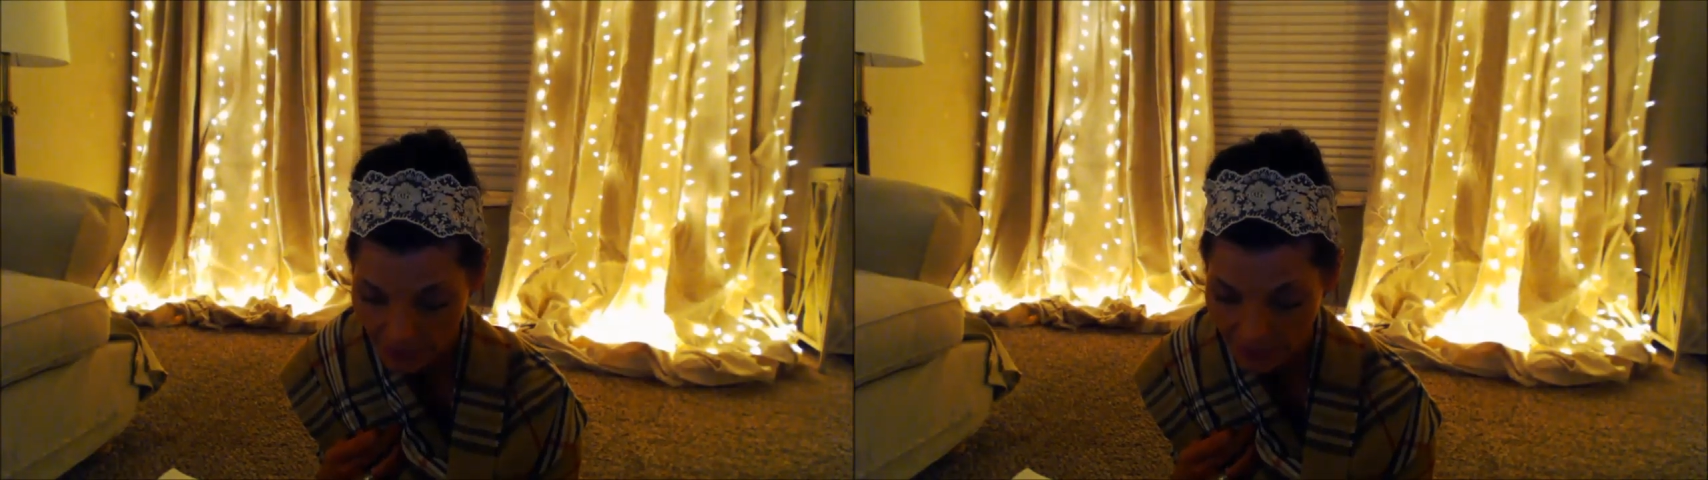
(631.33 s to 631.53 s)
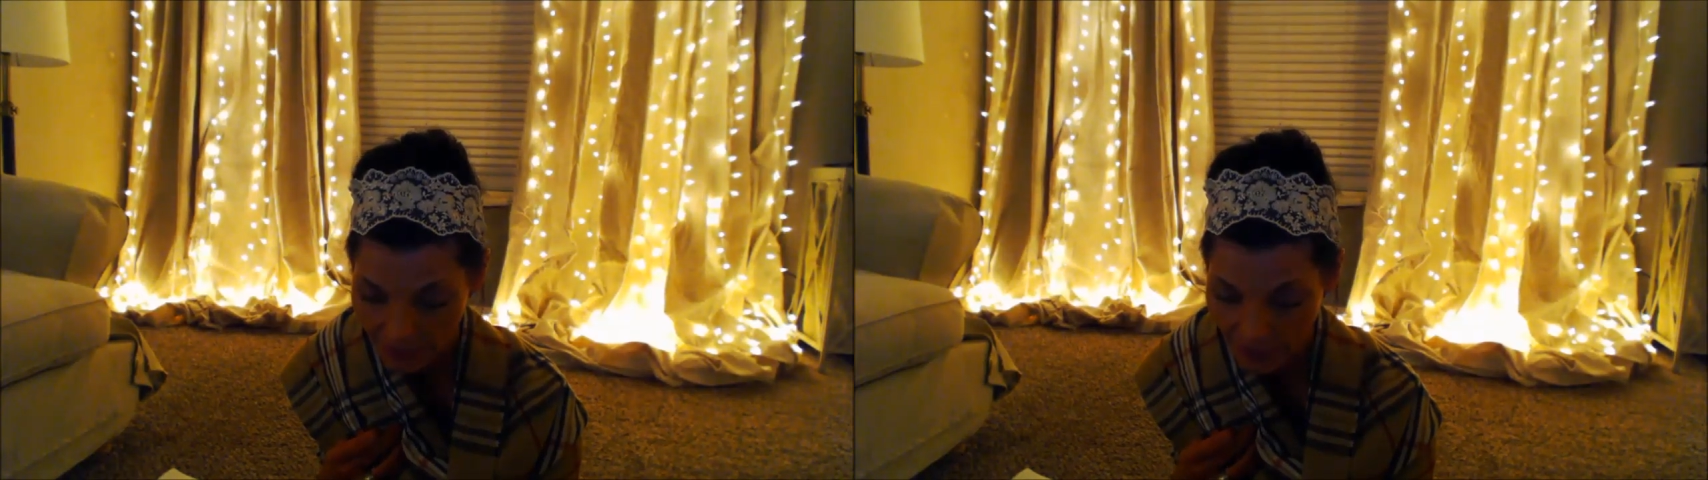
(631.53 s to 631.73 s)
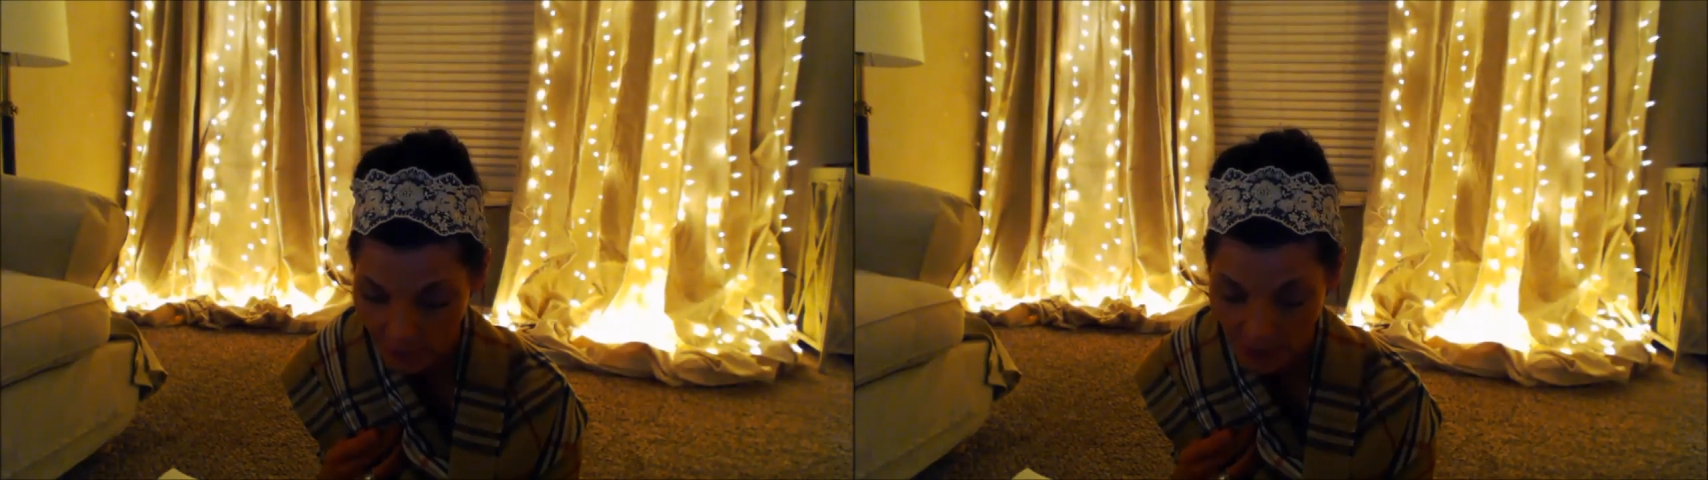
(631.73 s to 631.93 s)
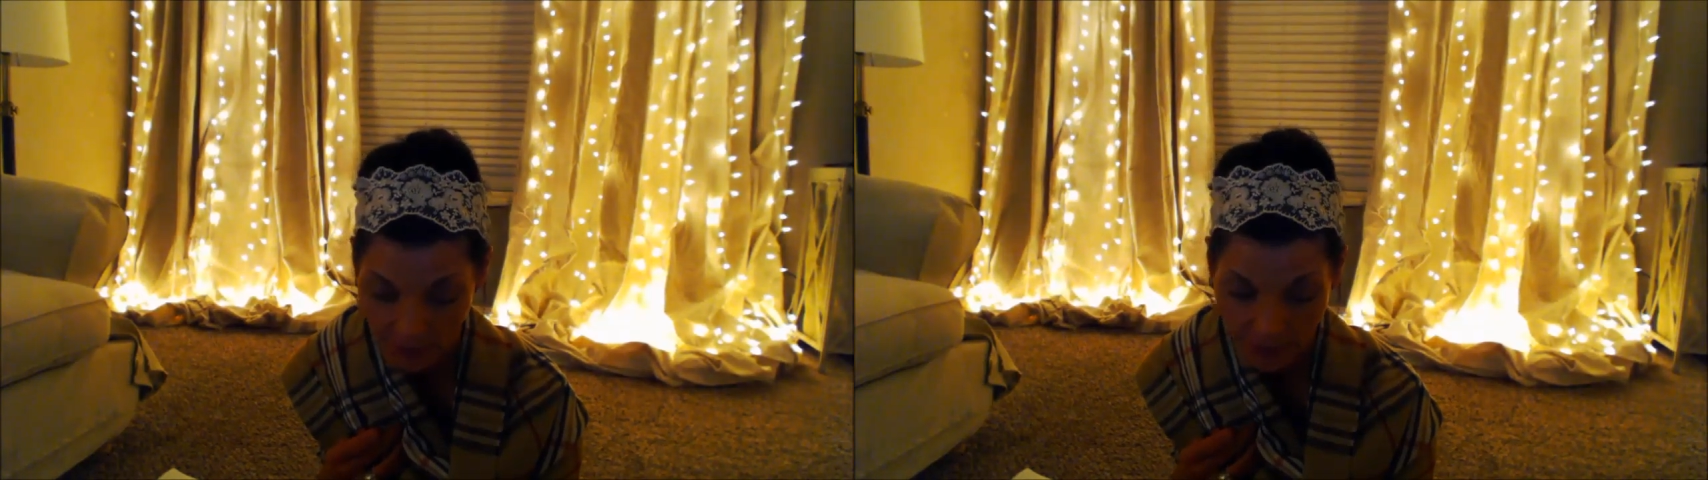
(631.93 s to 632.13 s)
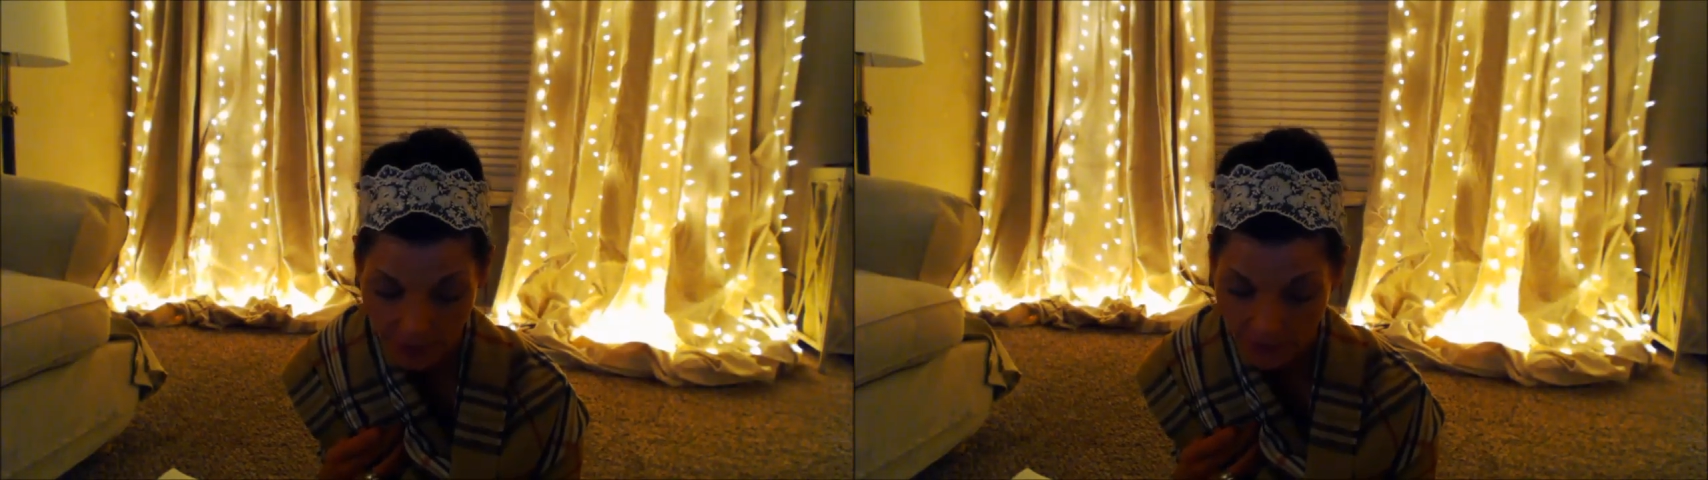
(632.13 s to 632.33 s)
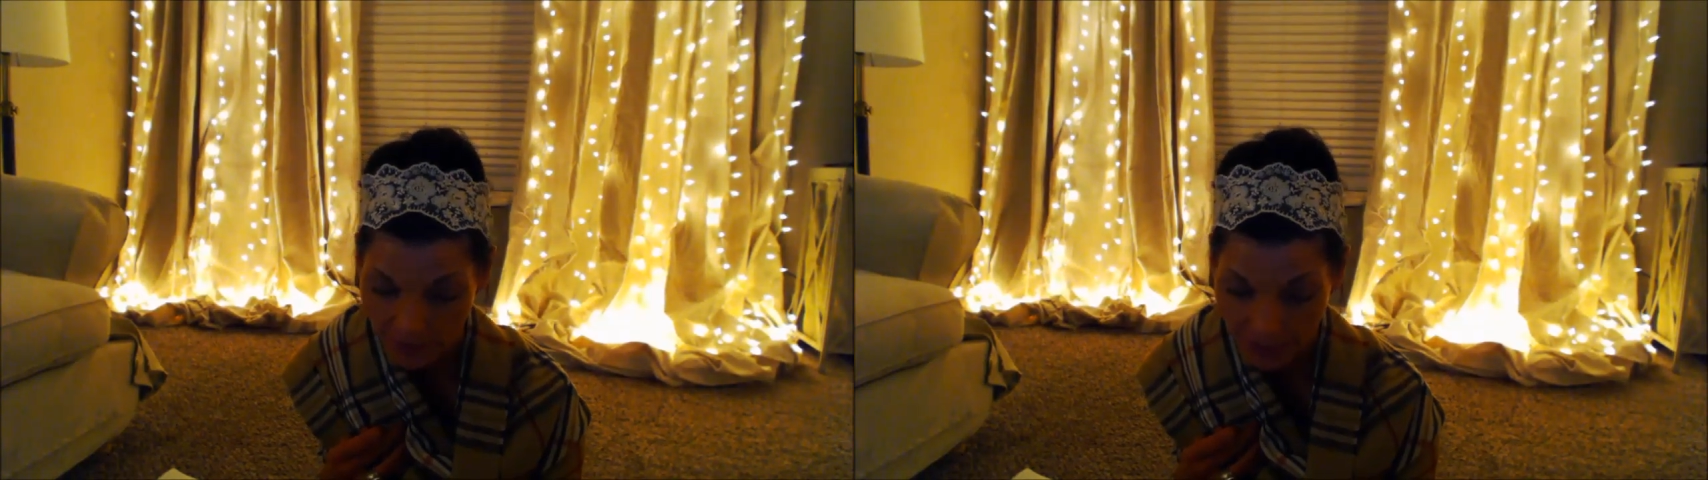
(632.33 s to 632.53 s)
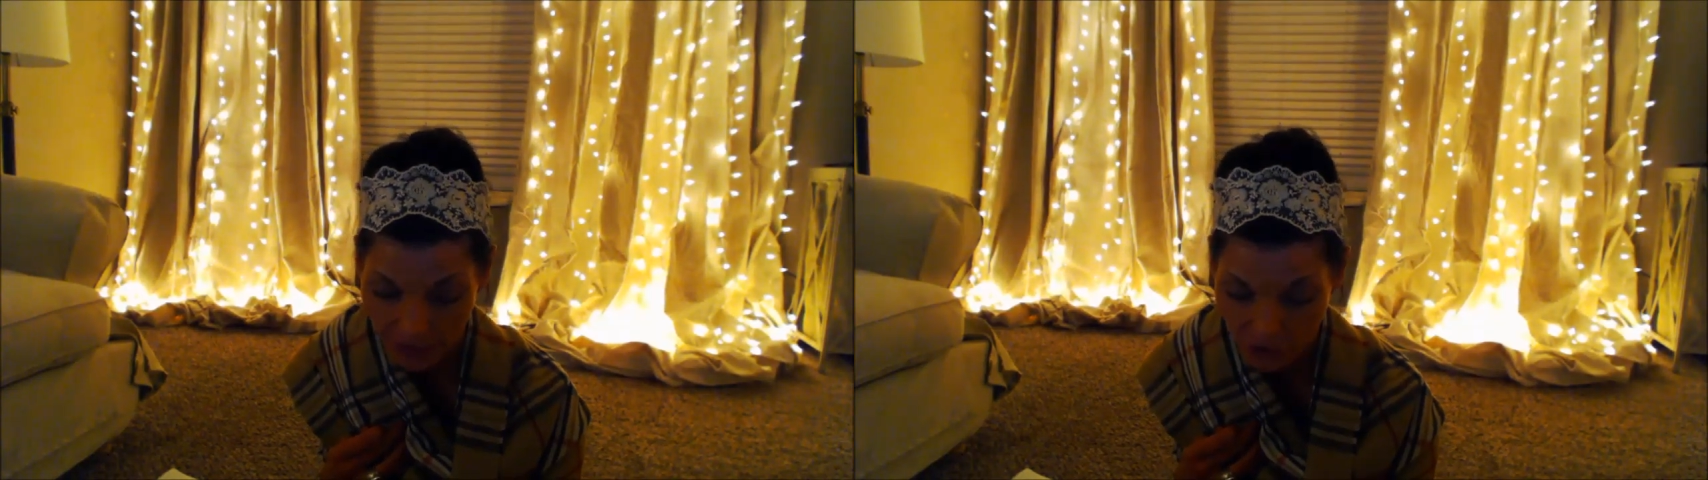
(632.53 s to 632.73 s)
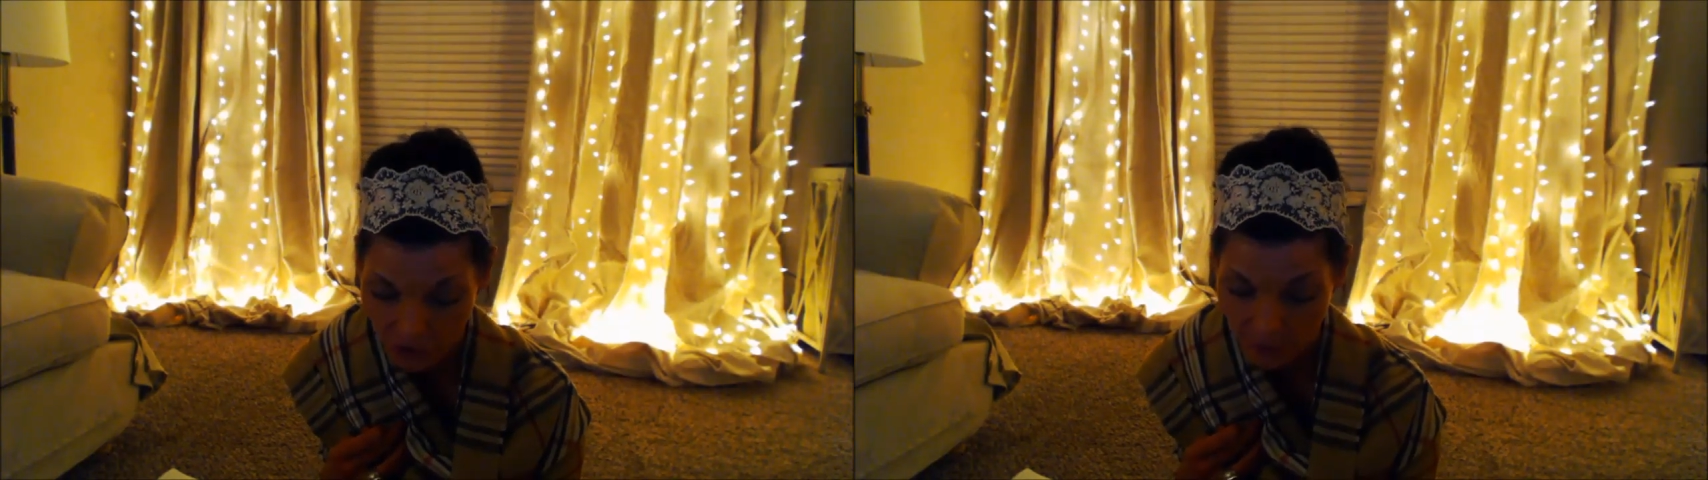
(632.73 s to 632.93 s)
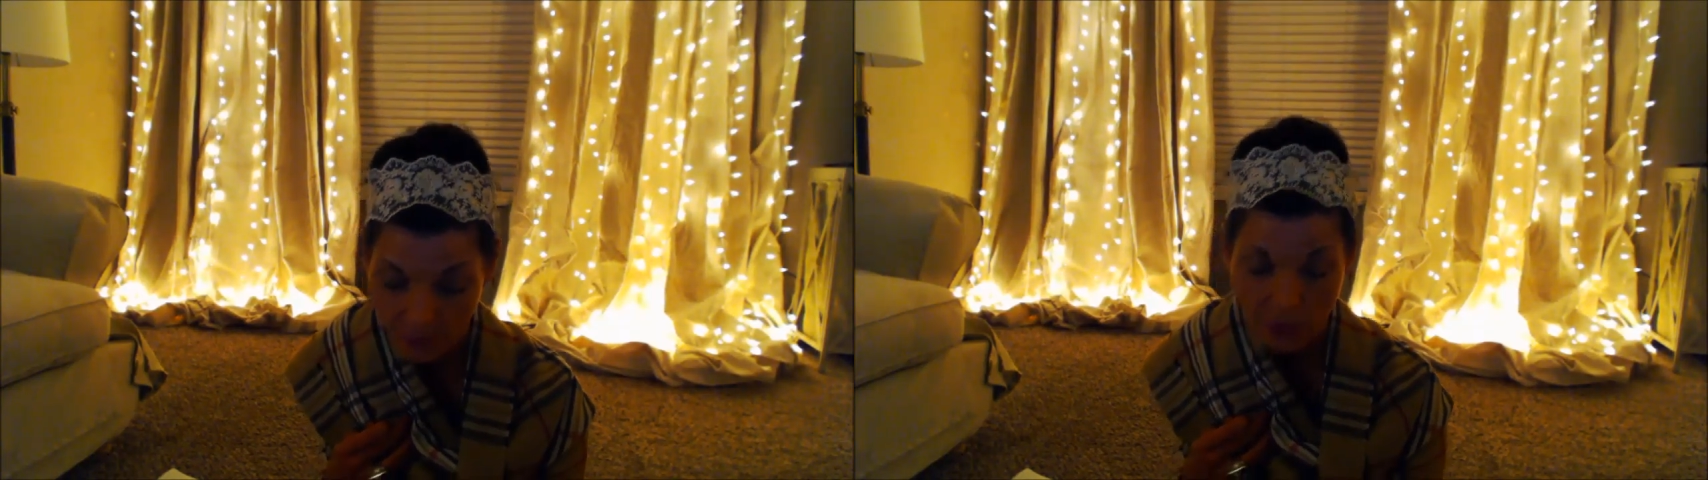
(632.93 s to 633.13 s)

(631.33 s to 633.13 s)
I think it may have been a relationship